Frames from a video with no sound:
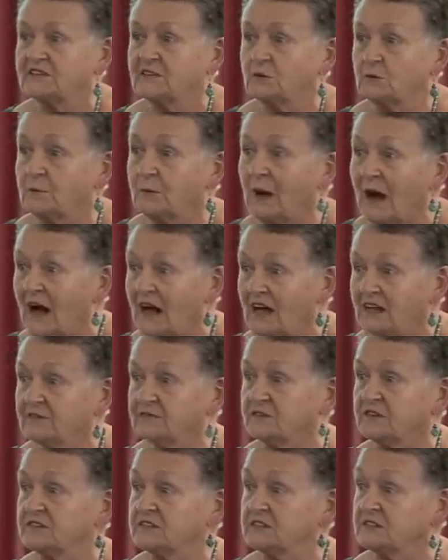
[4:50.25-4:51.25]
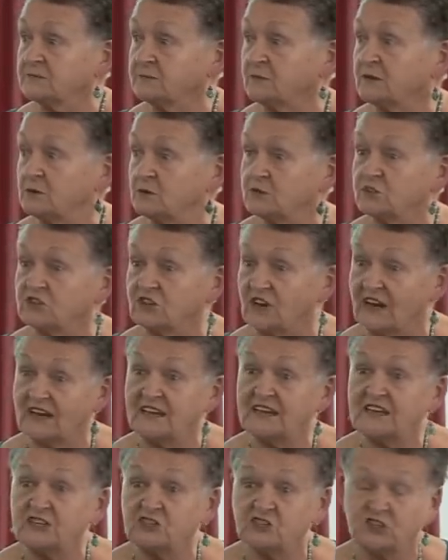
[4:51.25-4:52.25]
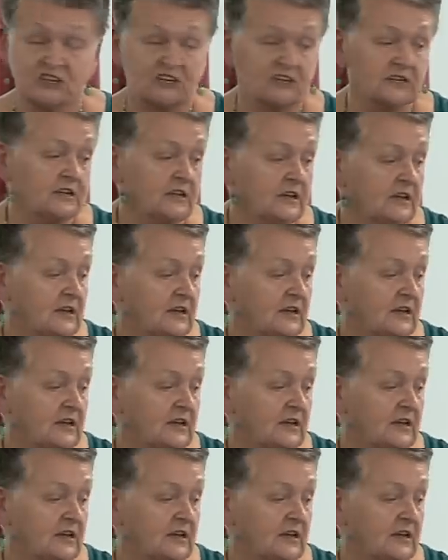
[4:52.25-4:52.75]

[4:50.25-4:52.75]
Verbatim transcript: So part of this is because you're aging.